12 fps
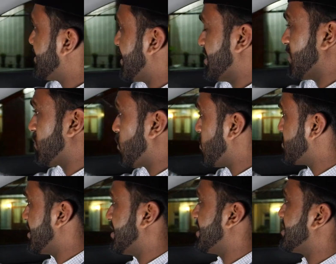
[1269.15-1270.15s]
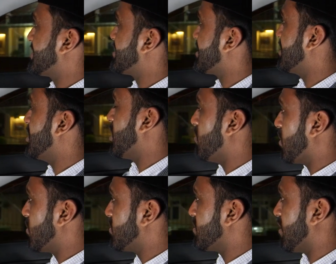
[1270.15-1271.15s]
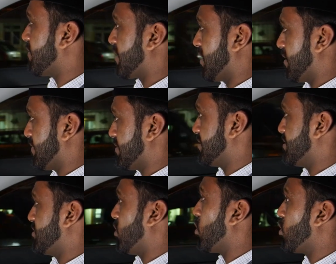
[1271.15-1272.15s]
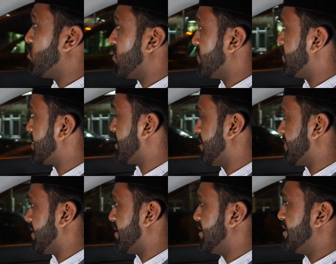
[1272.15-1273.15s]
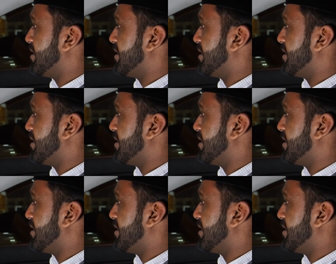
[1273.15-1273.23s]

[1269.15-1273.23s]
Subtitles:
is, of course, it is the abode of Khilafat, the home of the Khalifa,